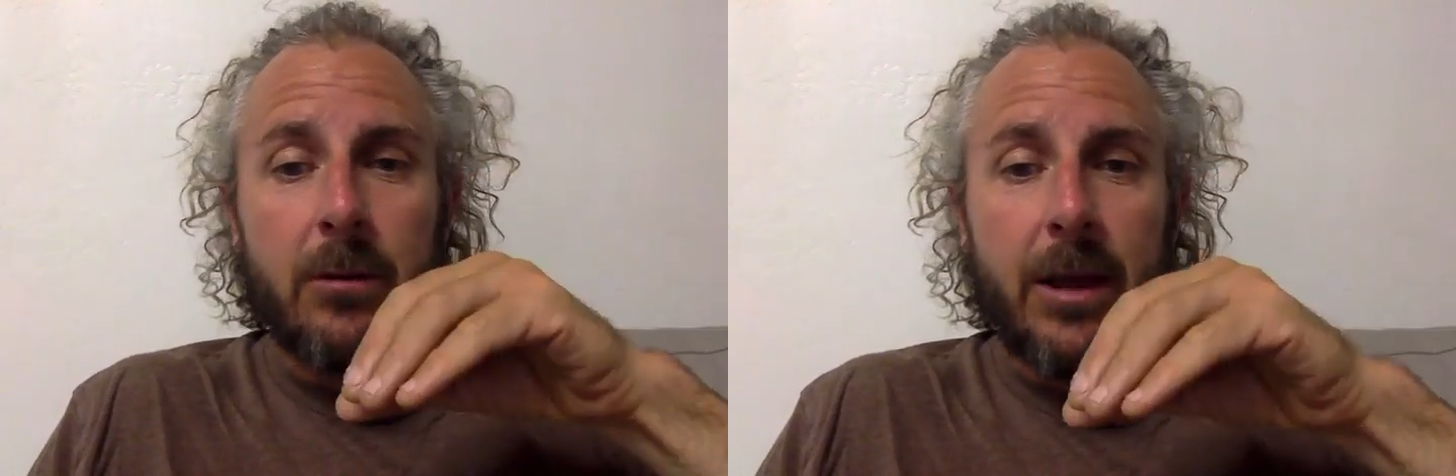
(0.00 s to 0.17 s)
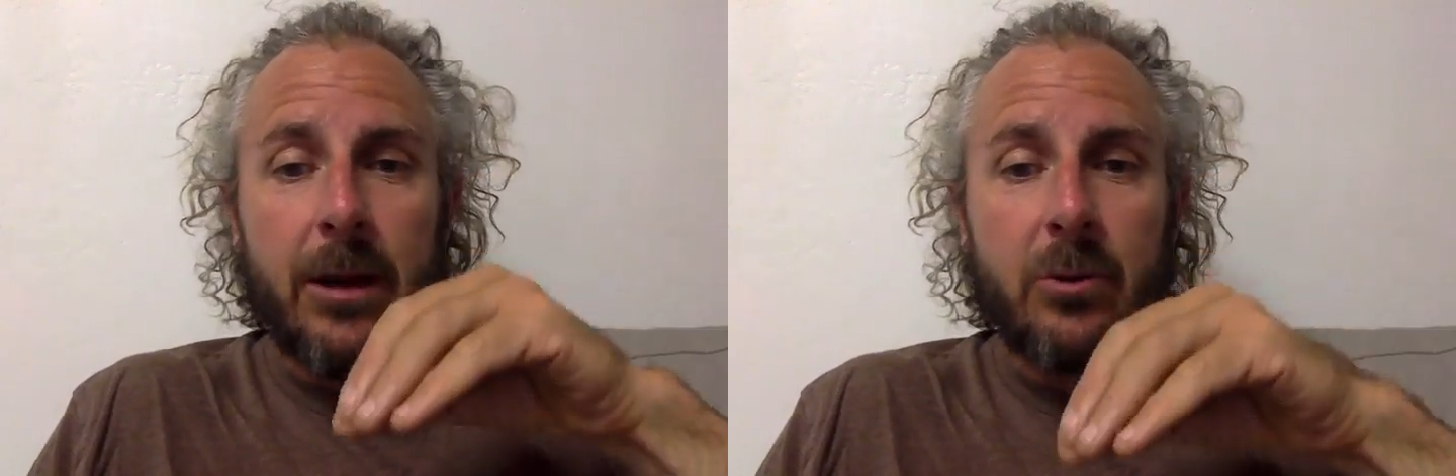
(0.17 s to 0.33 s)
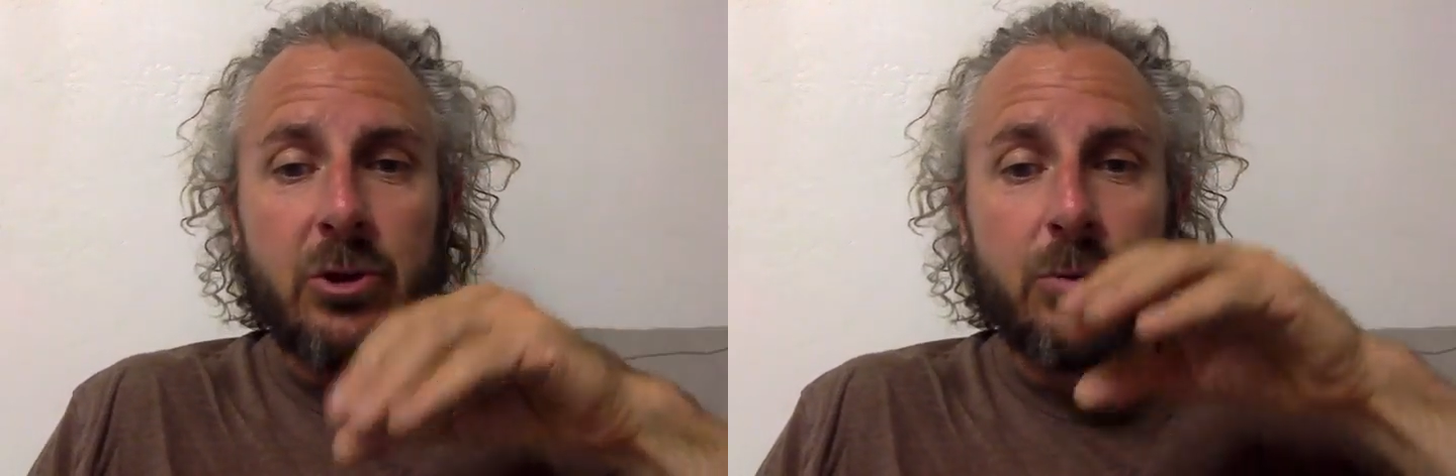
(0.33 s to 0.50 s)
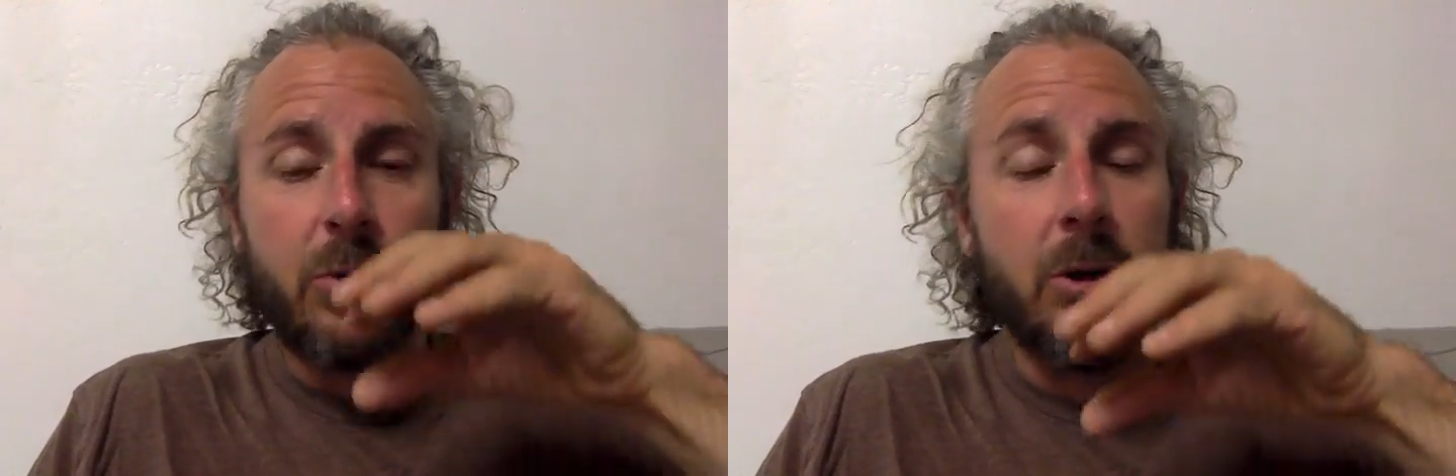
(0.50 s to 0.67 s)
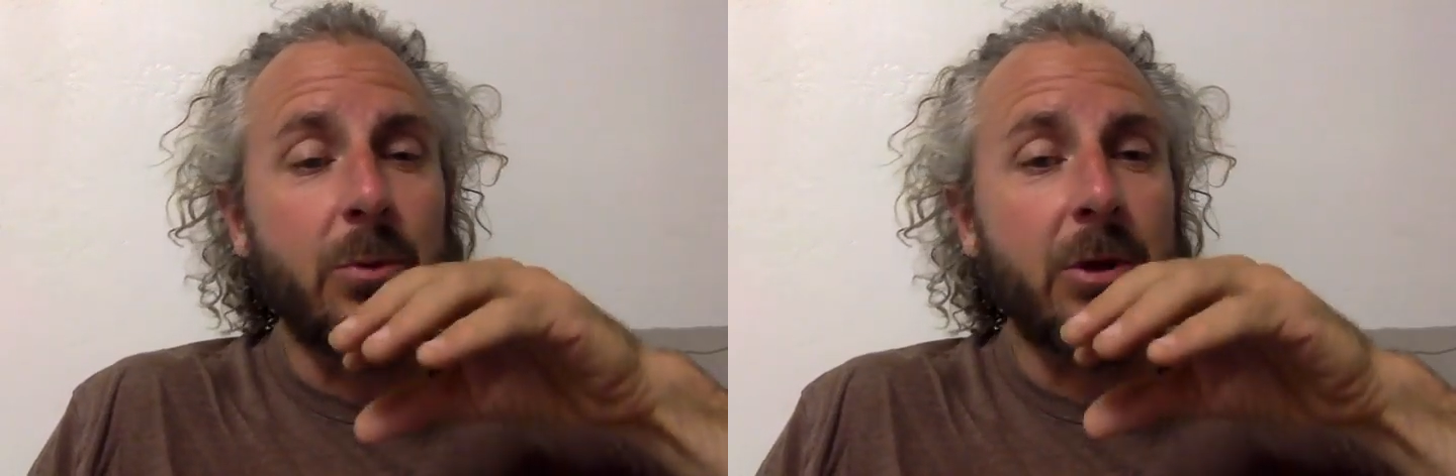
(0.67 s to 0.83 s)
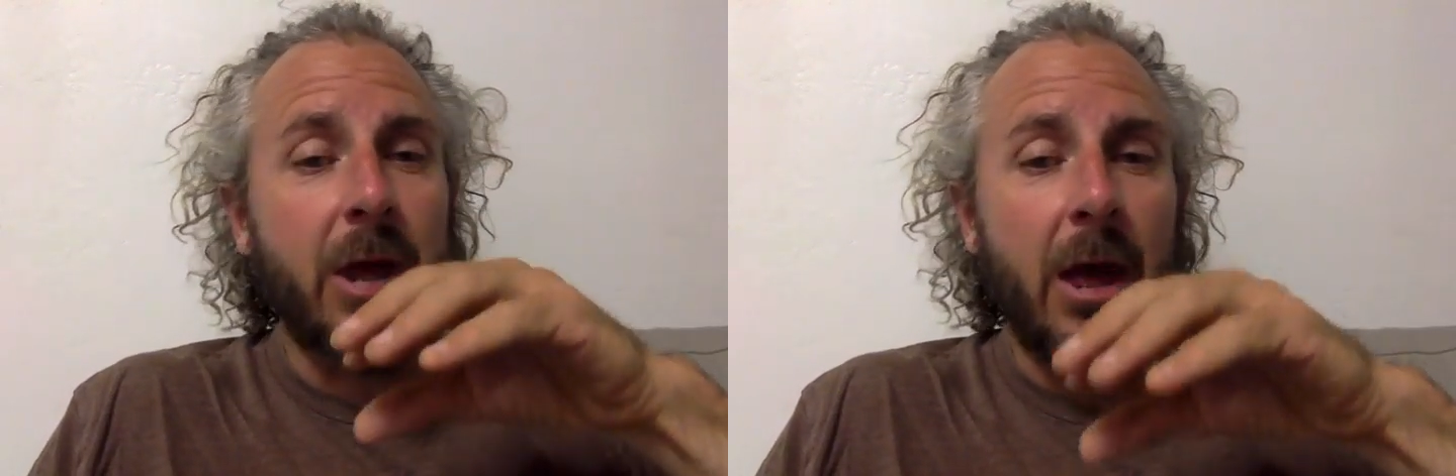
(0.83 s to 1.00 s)
language, you put
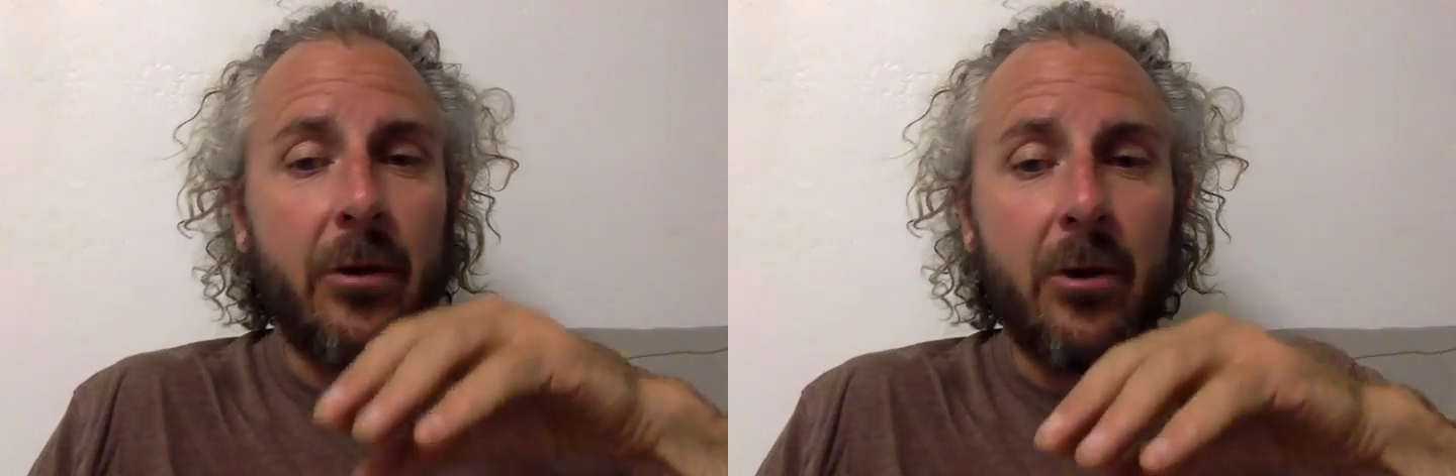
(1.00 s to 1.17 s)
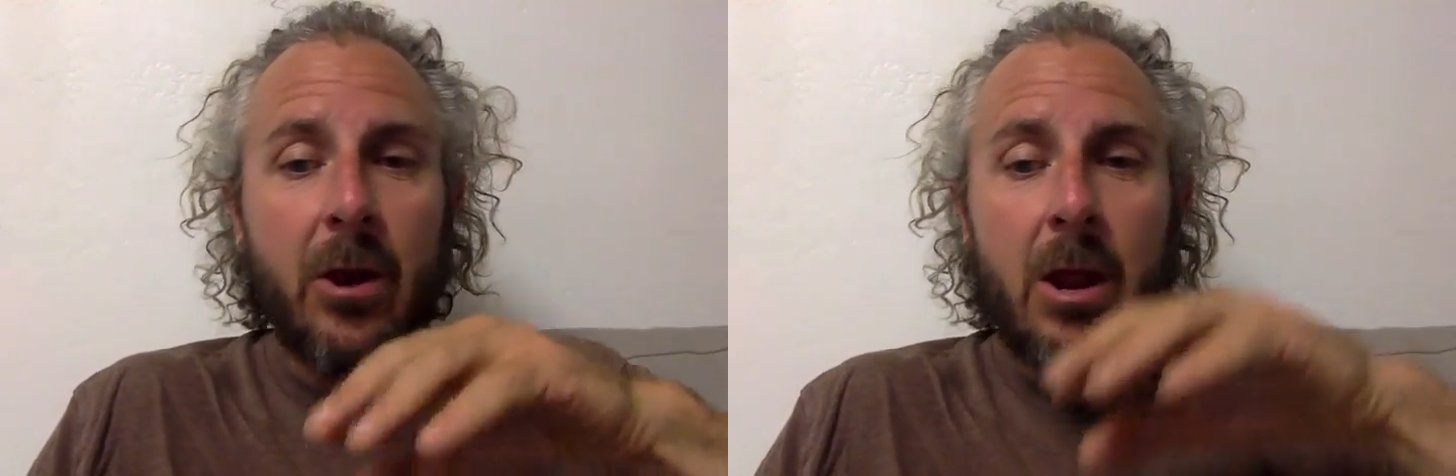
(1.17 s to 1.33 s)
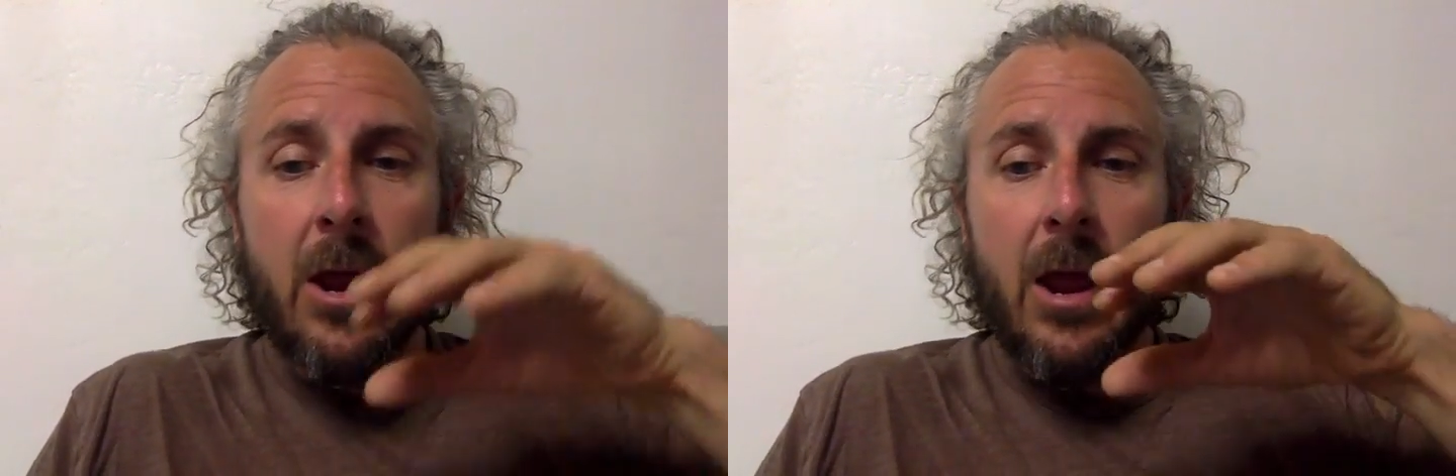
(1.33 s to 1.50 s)
them together,